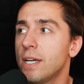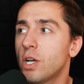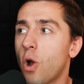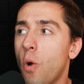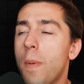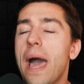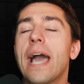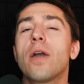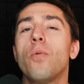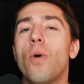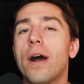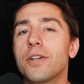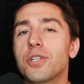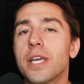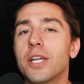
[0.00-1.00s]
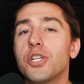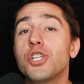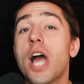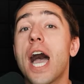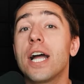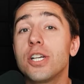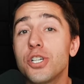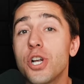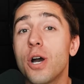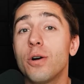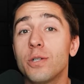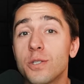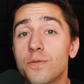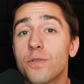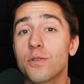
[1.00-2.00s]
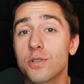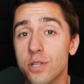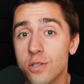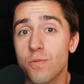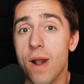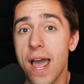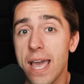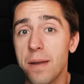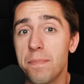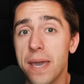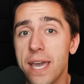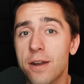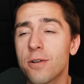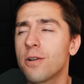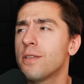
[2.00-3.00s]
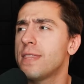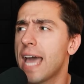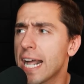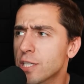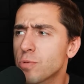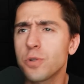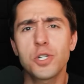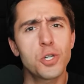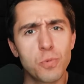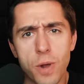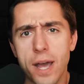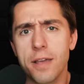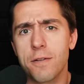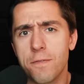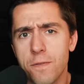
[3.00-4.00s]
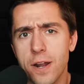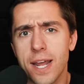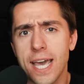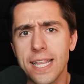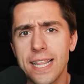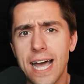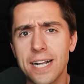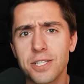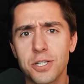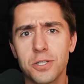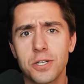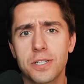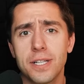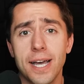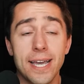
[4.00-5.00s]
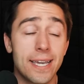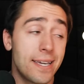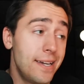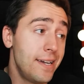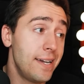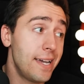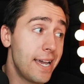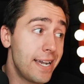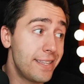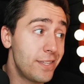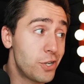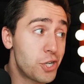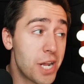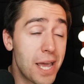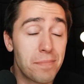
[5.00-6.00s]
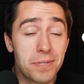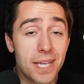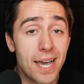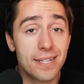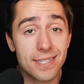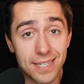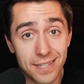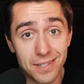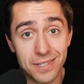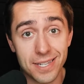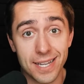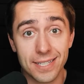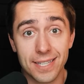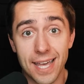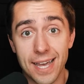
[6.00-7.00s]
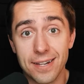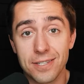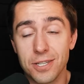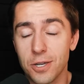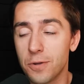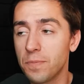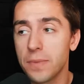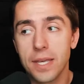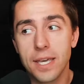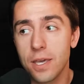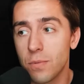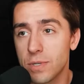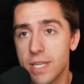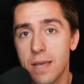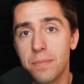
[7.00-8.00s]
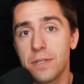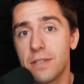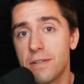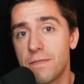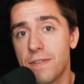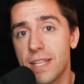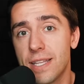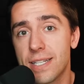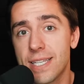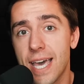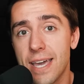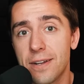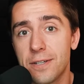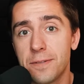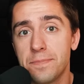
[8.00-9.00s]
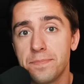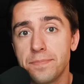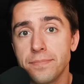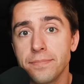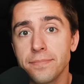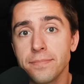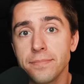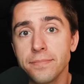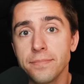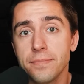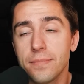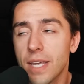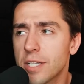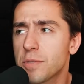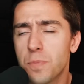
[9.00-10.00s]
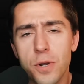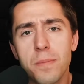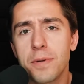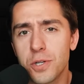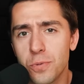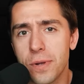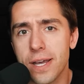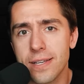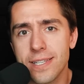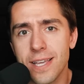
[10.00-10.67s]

Go back and watch like John Jones versus Ryan Bader. That's what you want your front headlock to look like. And the champ's got skills like that. So he was able to defend the title. That's pretty much what I